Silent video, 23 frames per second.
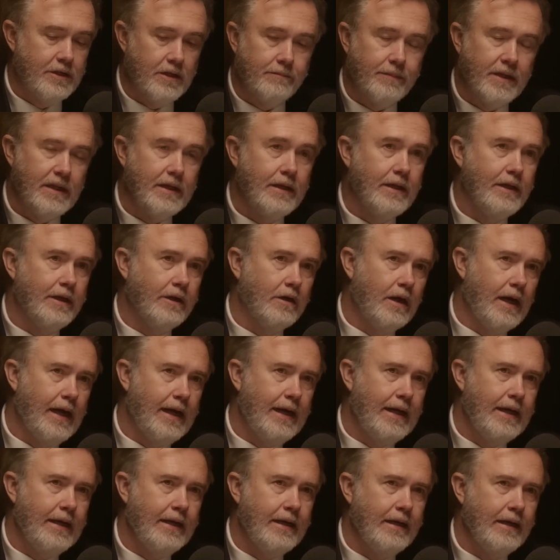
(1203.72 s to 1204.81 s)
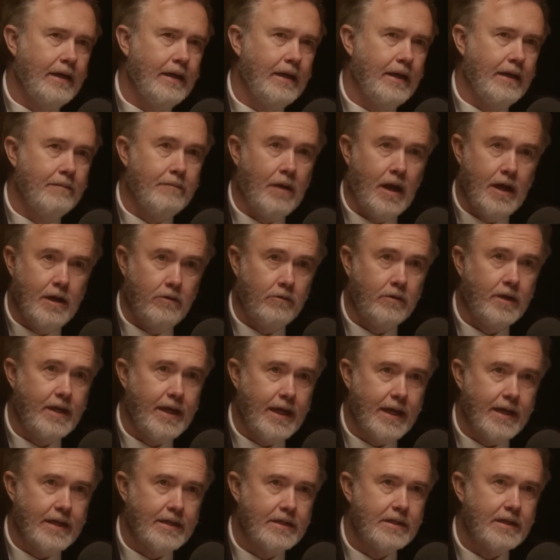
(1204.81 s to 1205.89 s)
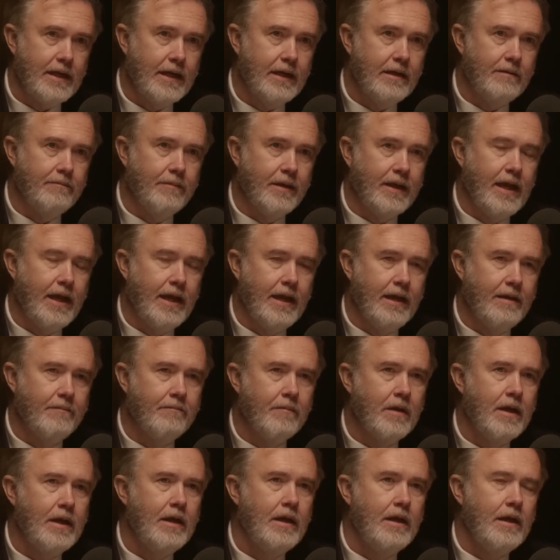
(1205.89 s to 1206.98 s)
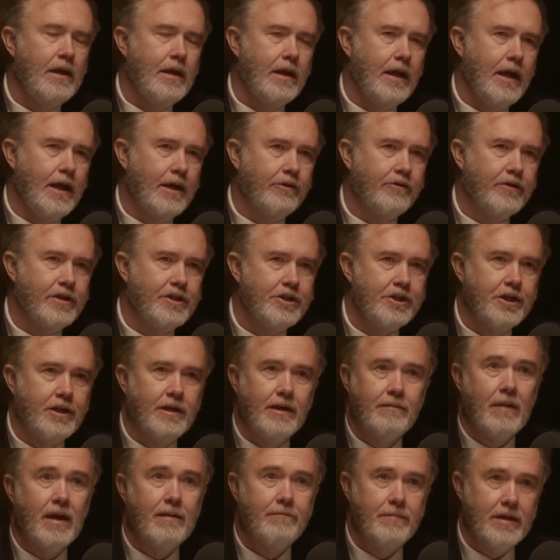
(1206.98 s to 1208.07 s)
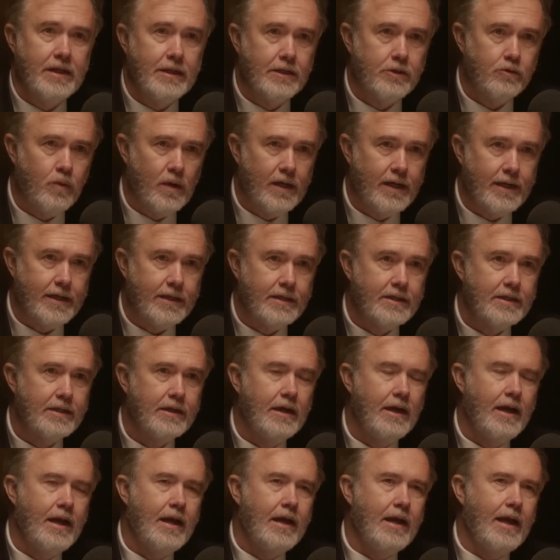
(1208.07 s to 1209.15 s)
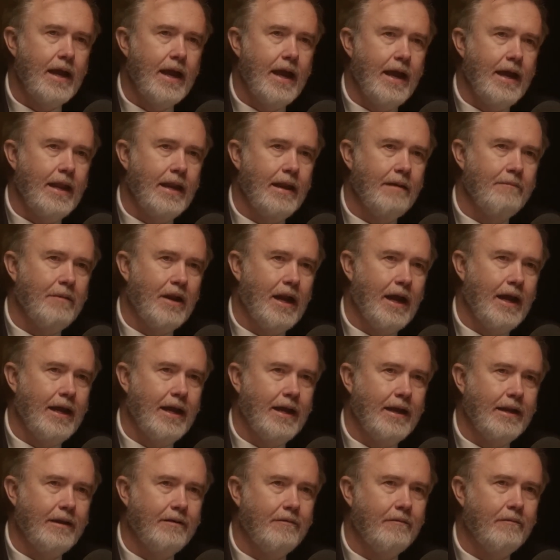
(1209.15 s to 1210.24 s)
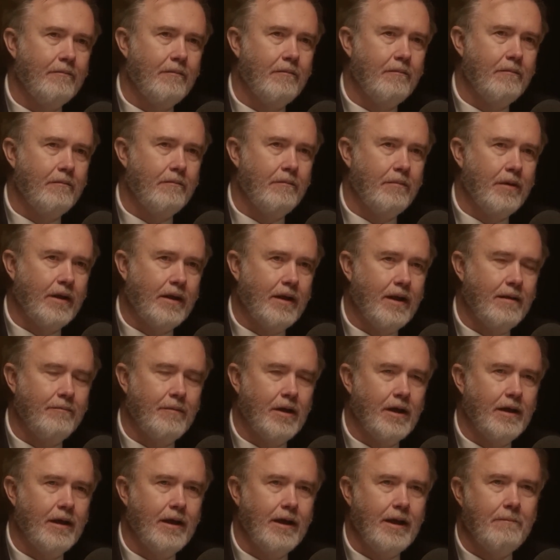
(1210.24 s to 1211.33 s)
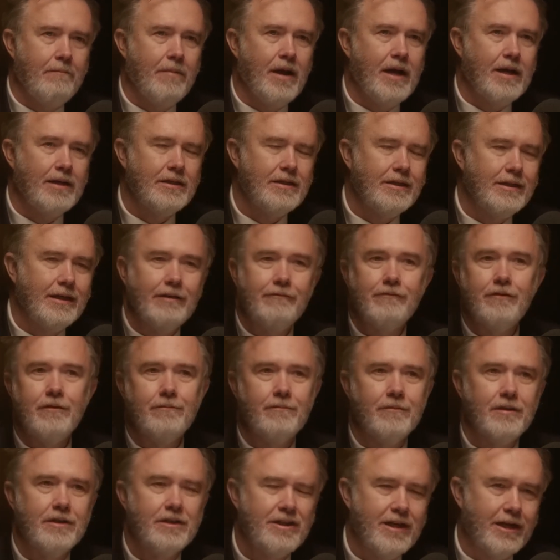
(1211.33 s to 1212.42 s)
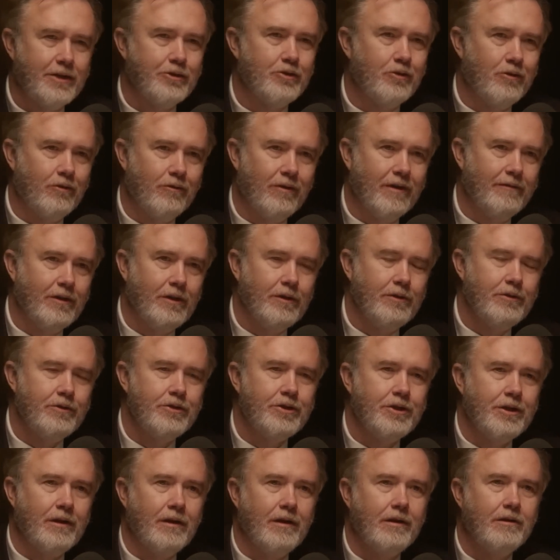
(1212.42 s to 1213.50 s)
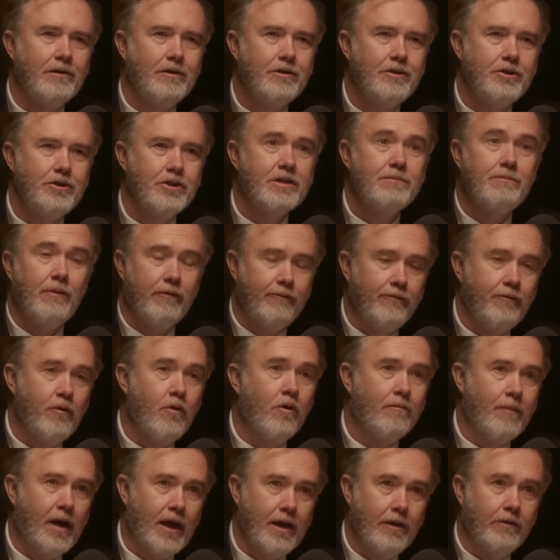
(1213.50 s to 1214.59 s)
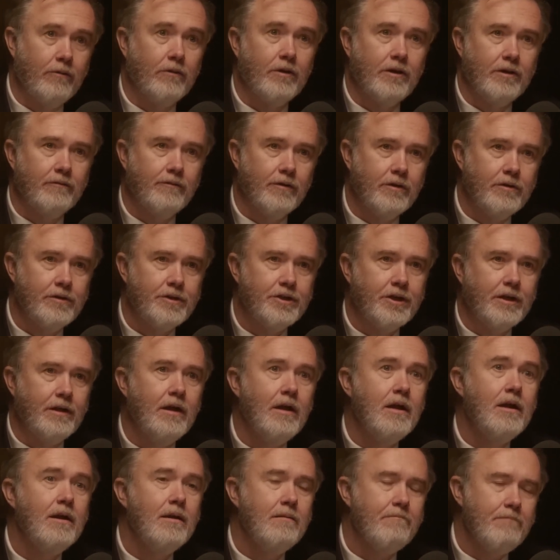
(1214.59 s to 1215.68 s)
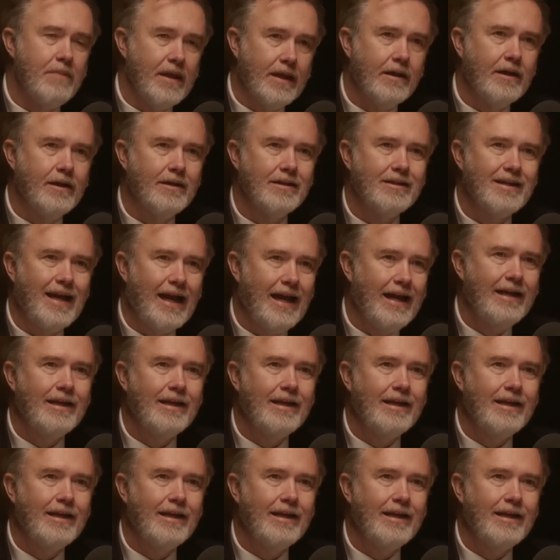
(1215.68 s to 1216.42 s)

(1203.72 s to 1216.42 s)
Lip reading: jump in here, in my own case, I became a Christian in my mid-20s, but I had become an apostate from the sexual revolution just before my own conversion, because I